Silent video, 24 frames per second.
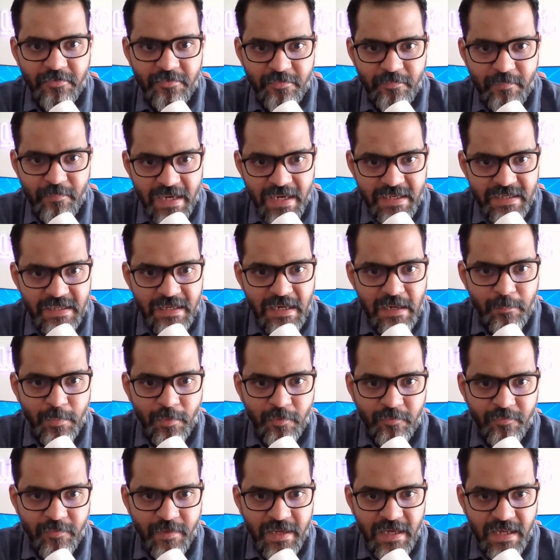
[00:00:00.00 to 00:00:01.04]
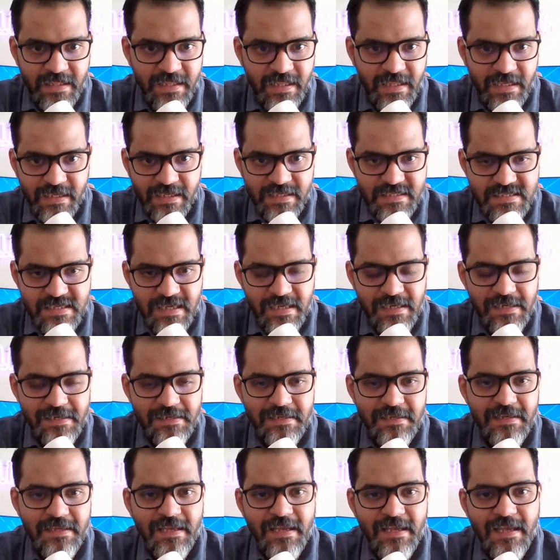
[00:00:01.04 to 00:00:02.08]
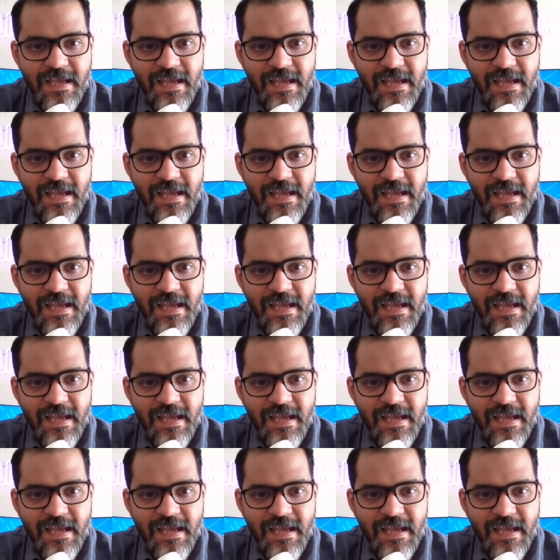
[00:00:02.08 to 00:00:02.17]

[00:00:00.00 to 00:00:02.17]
of bacterial profile in the intestine